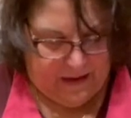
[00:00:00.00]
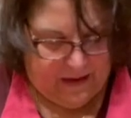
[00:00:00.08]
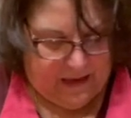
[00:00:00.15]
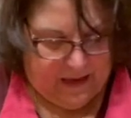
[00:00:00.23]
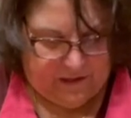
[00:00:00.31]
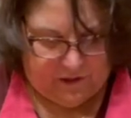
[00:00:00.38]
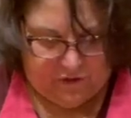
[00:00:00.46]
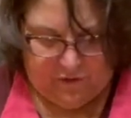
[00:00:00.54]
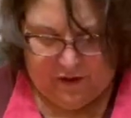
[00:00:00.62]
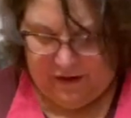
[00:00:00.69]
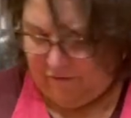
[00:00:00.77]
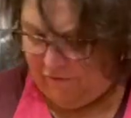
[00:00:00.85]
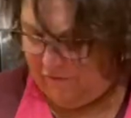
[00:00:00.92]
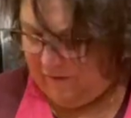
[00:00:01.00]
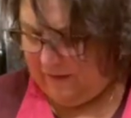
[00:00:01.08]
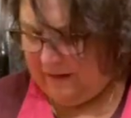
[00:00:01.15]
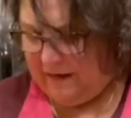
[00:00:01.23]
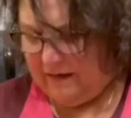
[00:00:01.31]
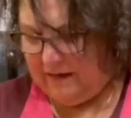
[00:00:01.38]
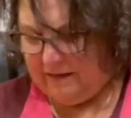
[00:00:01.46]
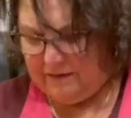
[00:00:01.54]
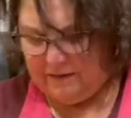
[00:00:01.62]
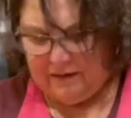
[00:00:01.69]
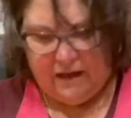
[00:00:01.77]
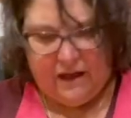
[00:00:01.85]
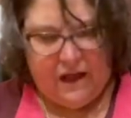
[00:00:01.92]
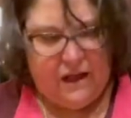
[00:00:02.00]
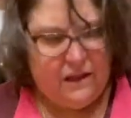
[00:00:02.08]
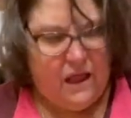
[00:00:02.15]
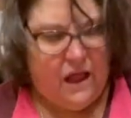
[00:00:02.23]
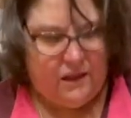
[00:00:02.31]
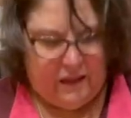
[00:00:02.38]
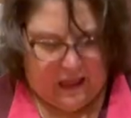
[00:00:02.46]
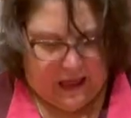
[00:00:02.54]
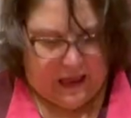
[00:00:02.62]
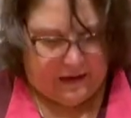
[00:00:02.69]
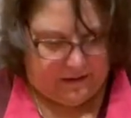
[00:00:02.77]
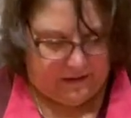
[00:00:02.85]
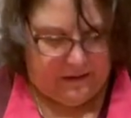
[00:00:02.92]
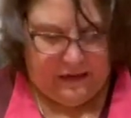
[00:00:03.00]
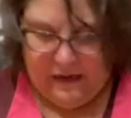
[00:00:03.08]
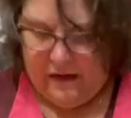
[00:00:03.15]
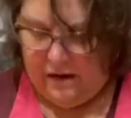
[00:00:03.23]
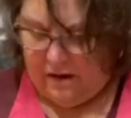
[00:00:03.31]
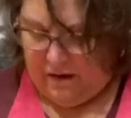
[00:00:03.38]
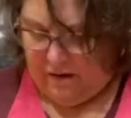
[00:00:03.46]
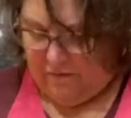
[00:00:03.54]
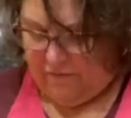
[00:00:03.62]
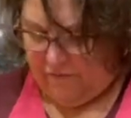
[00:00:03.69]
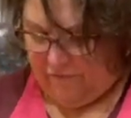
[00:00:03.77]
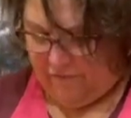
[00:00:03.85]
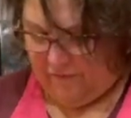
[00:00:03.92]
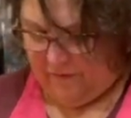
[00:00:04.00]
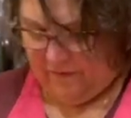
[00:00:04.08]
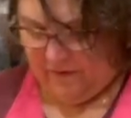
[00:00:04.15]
And try to fill in as a lot of